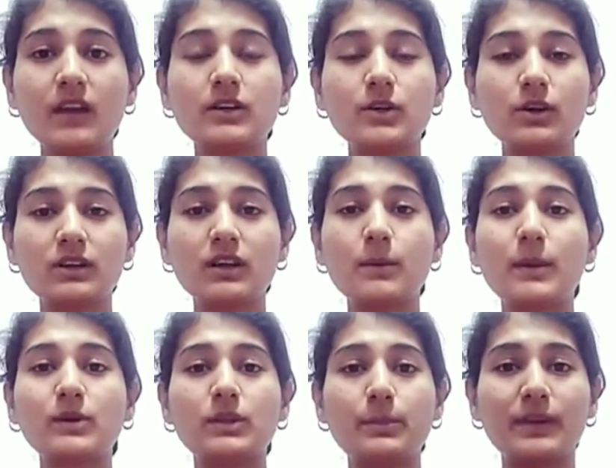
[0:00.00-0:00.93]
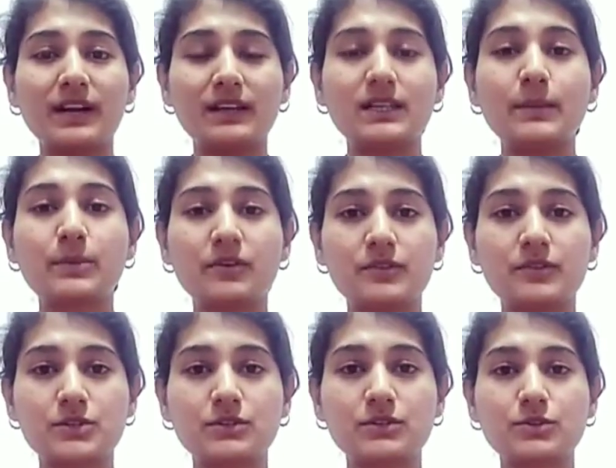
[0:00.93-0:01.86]
Talking about the penalty
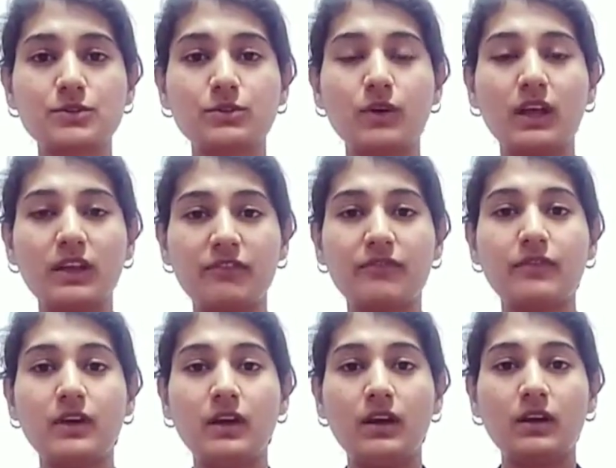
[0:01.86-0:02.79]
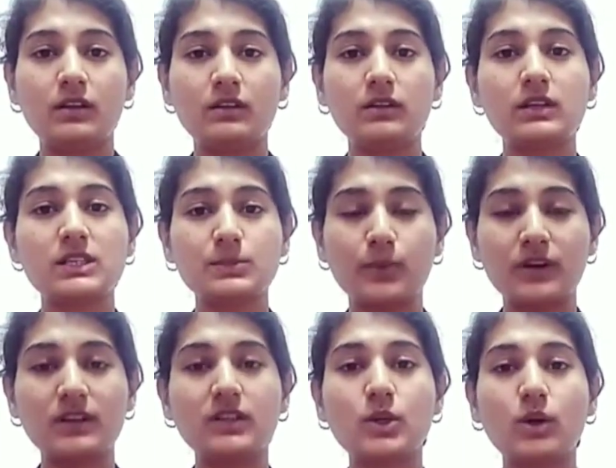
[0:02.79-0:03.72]
provisions, if the
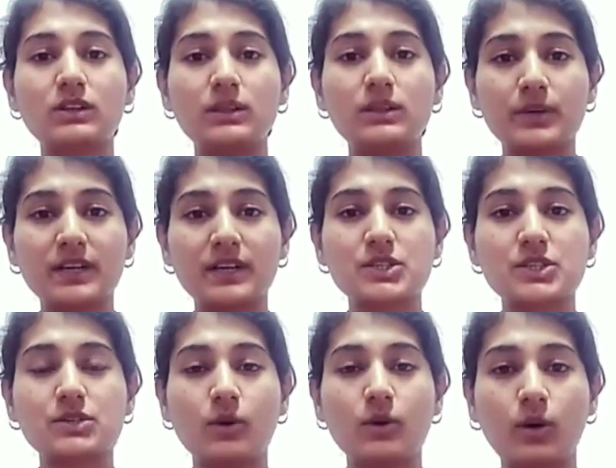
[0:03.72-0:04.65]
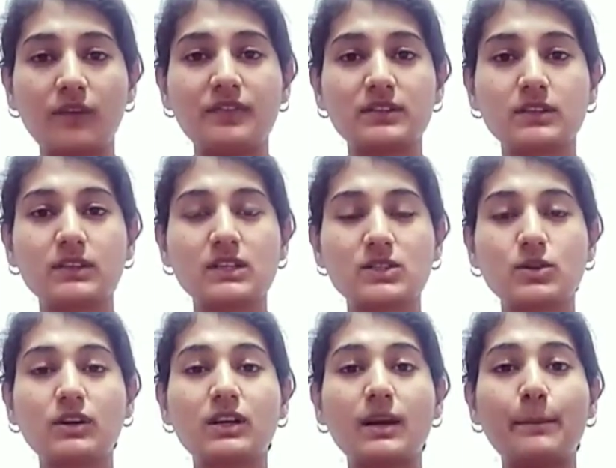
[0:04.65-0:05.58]
respondent or the protection officer does
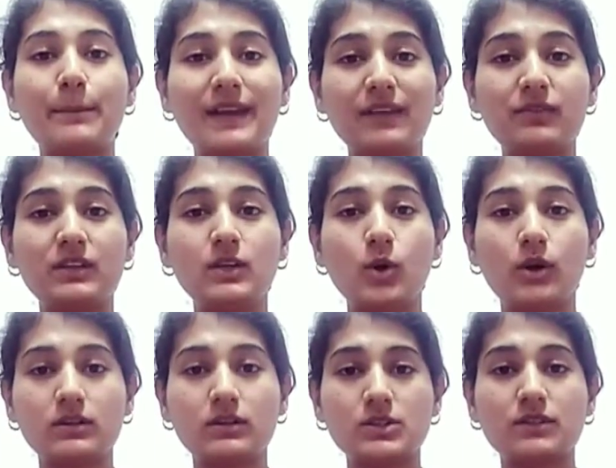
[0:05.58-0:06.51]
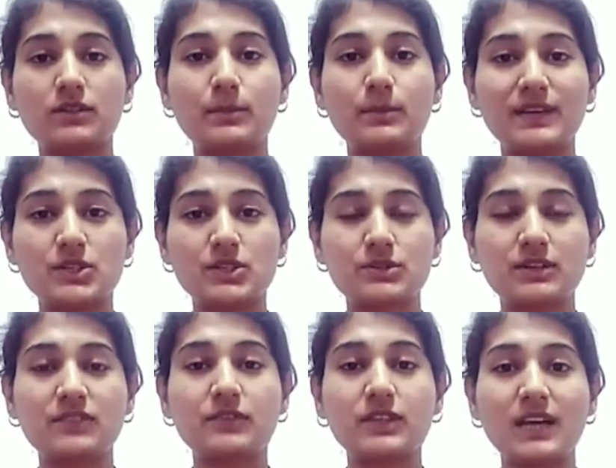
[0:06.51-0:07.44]
not comply with the orders of the magistrate,
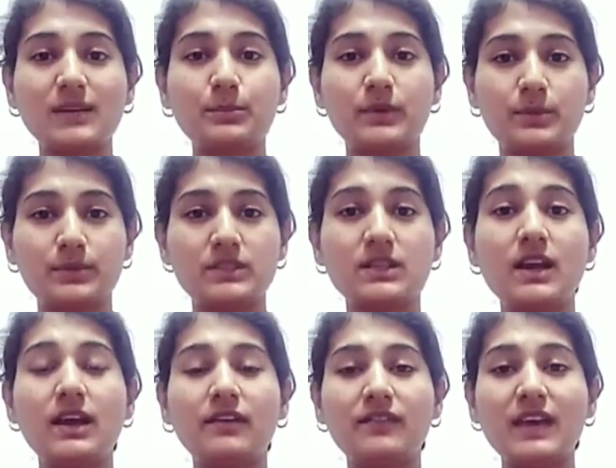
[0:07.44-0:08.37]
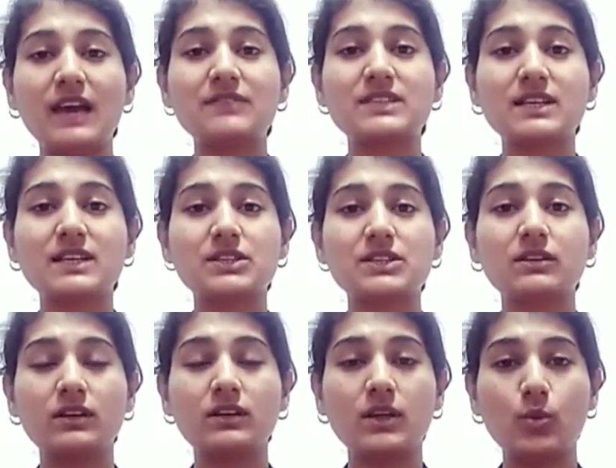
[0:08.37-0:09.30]
for that purpose we have section
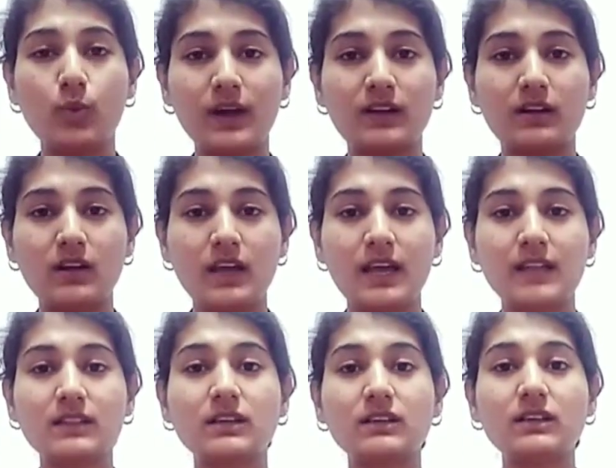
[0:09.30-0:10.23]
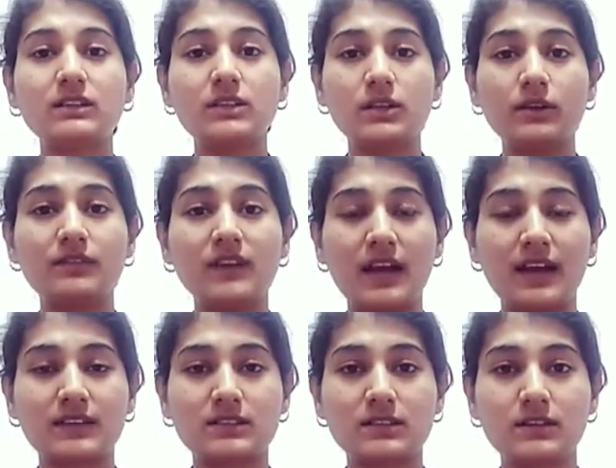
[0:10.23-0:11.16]
31 and 33 of the
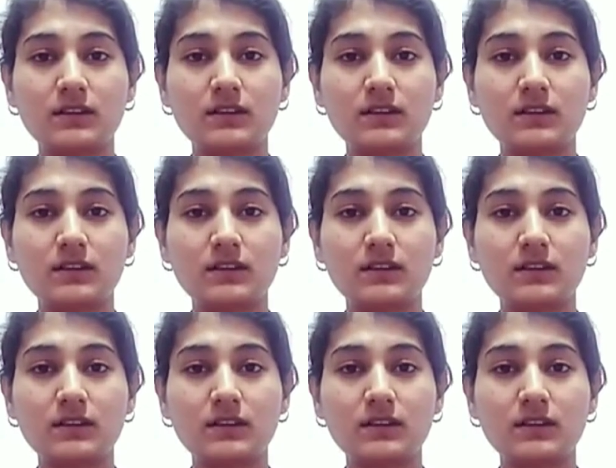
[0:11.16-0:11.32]
act,